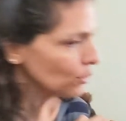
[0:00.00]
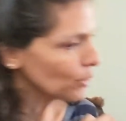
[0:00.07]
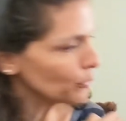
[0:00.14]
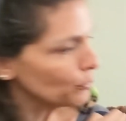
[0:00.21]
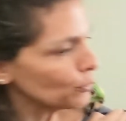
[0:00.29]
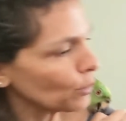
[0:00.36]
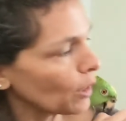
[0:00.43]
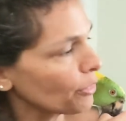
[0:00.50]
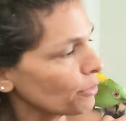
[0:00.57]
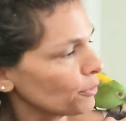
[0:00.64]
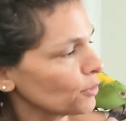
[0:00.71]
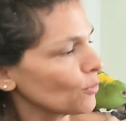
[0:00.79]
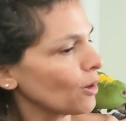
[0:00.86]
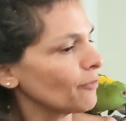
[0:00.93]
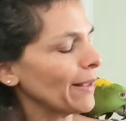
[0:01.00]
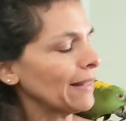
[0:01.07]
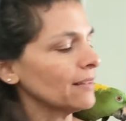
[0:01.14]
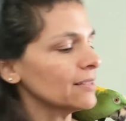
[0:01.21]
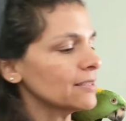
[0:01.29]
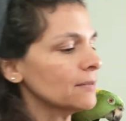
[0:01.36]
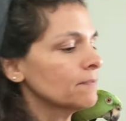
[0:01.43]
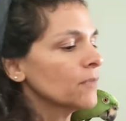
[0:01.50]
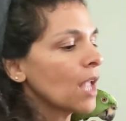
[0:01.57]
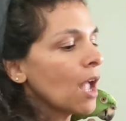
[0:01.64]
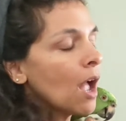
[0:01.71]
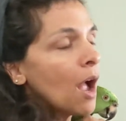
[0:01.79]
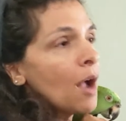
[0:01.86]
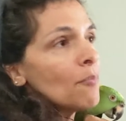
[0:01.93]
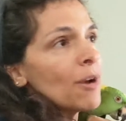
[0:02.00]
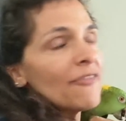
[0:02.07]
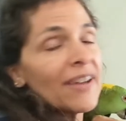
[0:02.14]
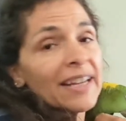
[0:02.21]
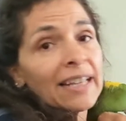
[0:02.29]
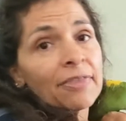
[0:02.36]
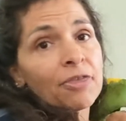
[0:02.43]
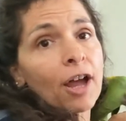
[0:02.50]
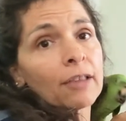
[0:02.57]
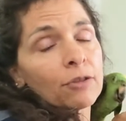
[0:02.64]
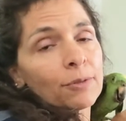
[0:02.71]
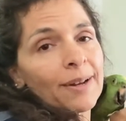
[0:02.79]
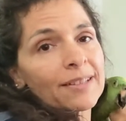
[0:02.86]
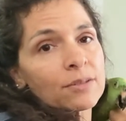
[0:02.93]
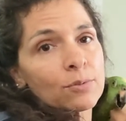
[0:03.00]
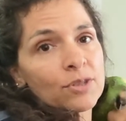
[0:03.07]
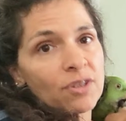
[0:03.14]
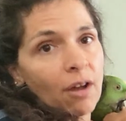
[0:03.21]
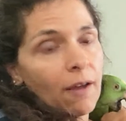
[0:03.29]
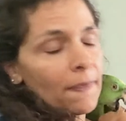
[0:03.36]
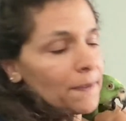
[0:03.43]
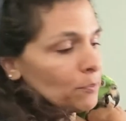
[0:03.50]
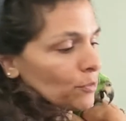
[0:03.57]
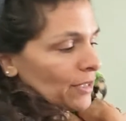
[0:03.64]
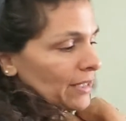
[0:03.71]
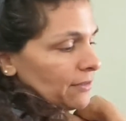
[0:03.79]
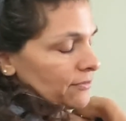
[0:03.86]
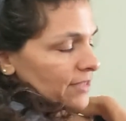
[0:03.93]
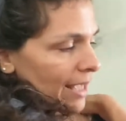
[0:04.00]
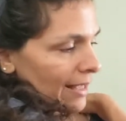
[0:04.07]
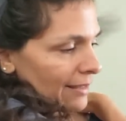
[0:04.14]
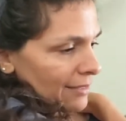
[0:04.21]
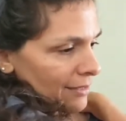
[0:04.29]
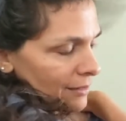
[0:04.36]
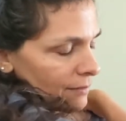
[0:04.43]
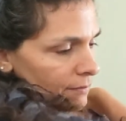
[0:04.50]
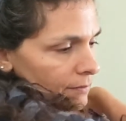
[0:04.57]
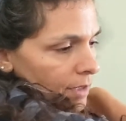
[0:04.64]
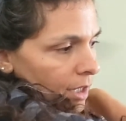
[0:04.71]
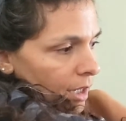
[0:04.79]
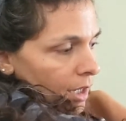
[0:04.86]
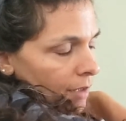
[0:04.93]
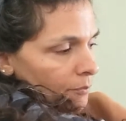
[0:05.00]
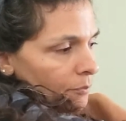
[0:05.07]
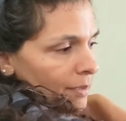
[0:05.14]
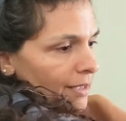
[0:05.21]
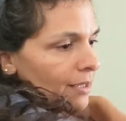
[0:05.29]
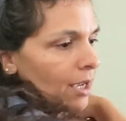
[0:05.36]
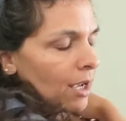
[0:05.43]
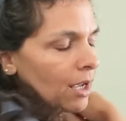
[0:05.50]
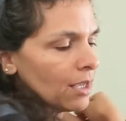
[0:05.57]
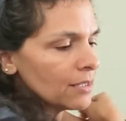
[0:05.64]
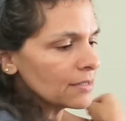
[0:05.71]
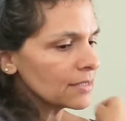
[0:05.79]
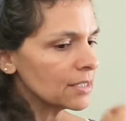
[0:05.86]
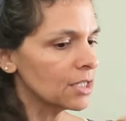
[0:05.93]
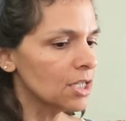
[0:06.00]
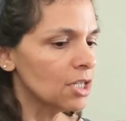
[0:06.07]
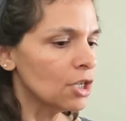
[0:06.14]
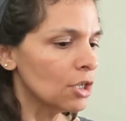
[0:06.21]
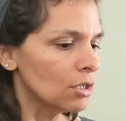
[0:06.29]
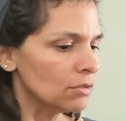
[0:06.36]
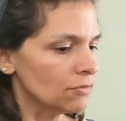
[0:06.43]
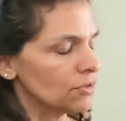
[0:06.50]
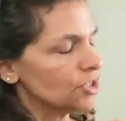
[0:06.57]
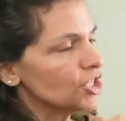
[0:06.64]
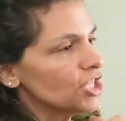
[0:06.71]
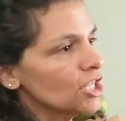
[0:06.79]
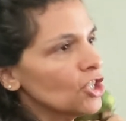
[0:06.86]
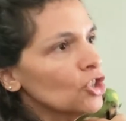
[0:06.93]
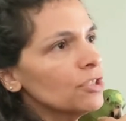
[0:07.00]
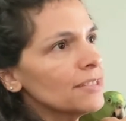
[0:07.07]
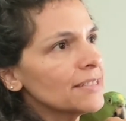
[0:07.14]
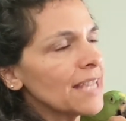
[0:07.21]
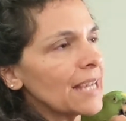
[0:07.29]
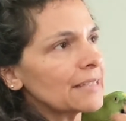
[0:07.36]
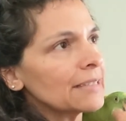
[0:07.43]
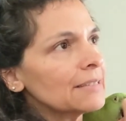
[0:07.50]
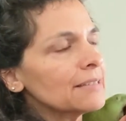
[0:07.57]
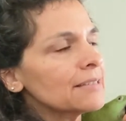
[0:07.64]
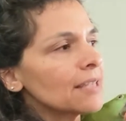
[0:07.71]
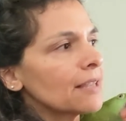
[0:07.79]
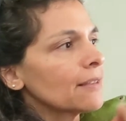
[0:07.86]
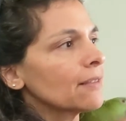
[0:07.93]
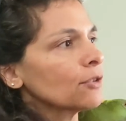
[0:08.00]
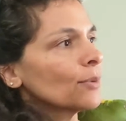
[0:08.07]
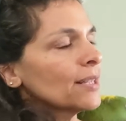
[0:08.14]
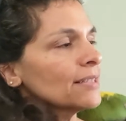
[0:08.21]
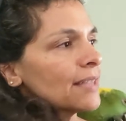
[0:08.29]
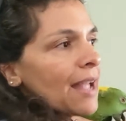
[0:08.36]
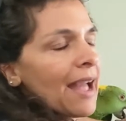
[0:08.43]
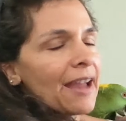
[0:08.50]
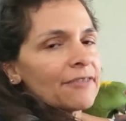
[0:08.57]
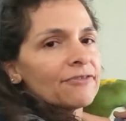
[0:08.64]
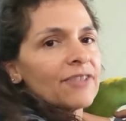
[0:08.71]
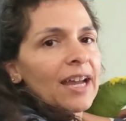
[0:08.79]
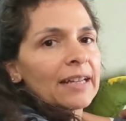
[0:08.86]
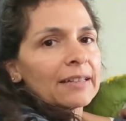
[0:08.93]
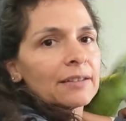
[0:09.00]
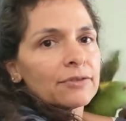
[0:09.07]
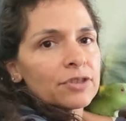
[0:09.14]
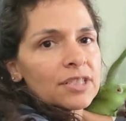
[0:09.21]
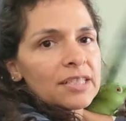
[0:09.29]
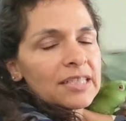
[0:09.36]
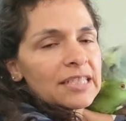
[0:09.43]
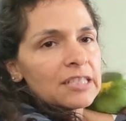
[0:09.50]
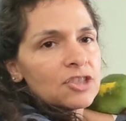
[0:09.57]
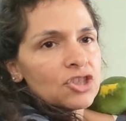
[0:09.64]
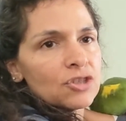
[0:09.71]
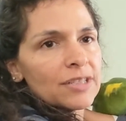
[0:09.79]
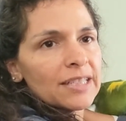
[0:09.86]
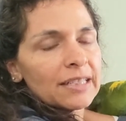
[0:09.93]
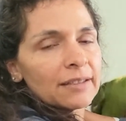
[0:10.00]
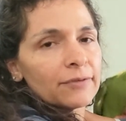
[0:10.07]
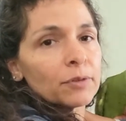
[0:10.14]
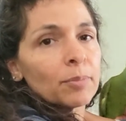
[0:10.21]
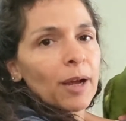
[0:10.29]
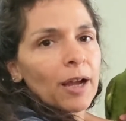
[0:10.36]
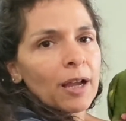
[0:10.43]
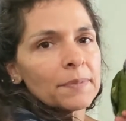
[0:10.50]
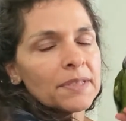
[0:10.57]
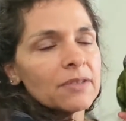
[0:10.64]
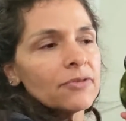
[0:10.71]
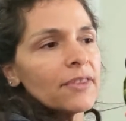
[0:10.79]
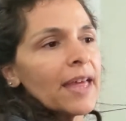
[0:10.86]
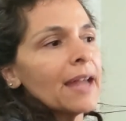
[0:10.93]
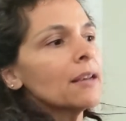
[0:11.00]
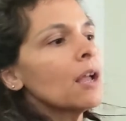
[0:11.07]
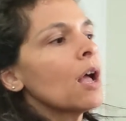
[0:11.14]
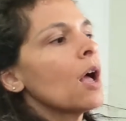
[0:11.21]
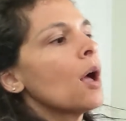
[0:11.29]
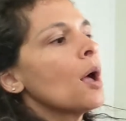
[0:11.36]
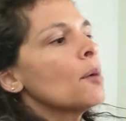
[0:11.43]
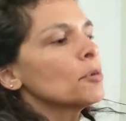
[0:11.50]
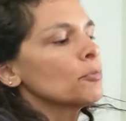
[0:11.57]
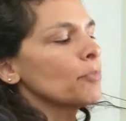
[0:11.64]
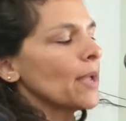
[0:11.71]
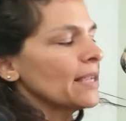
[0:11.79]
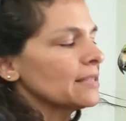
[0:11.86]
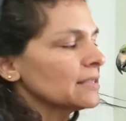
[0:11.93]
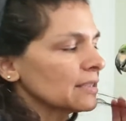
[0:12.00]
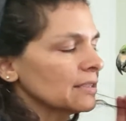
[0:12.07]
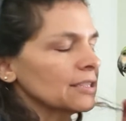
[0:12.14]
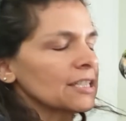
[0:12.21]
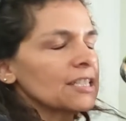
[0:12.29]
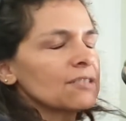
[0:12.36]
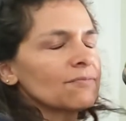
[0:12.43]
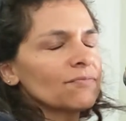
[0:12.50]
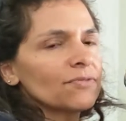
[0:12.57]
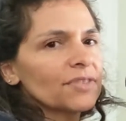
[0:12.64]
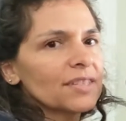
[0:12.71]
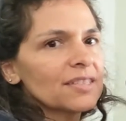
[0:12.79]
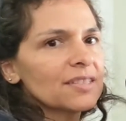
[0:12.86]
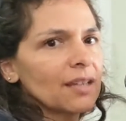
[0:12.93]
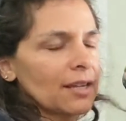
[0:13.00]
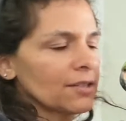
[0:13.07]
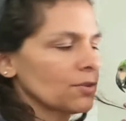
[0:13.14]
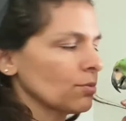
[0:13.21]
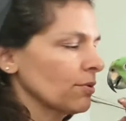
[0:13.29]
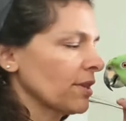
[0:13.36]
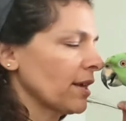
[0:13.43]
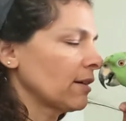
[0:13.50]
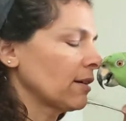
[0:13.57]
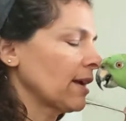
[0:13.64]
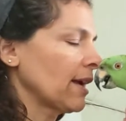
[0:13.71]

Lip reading: you or I threw you off balance. My vet had thought Lorenzo was on the brink of death because she couldn't technically say that Lorenzo had fatty liver disease. You need a liver biopsy for that. But basically, the signs were there,